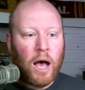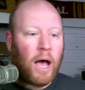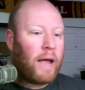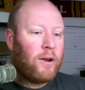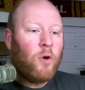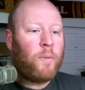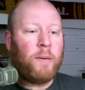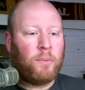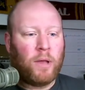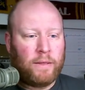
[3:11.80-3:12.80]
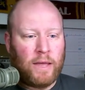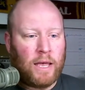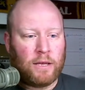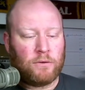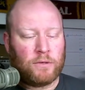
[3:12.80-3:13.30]
I know people on the
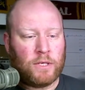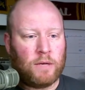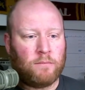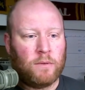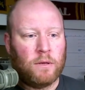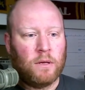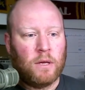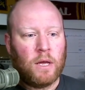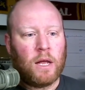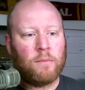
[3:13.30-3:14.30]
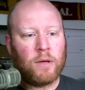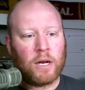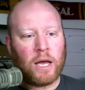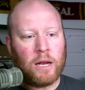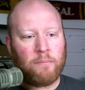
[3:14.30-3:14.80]
Angular team, and I'm going
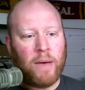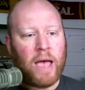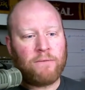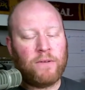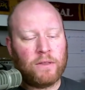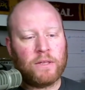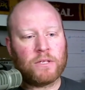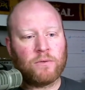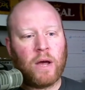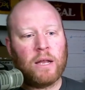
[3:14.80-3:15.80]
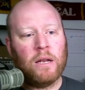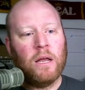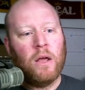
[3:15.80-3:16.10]
to kind of backfill this, right?